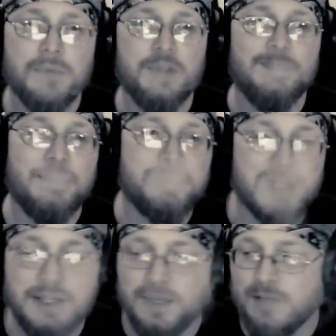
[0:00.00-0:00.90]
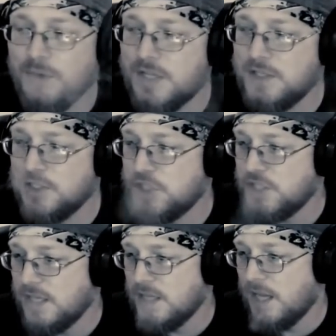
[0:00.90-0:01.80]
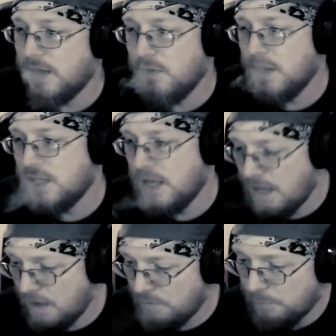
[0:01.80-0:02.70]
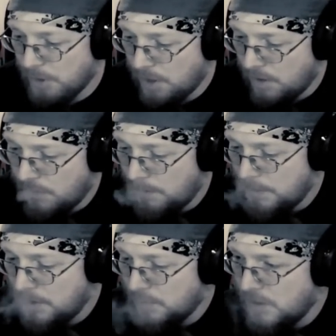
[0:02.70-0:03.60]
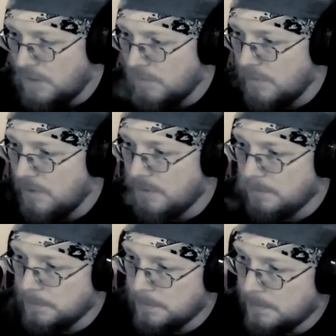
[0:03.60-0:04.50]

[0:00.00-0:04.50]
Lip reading: room. I'm sitting here reading shit like, what the F, bro? I'm in the wrong room.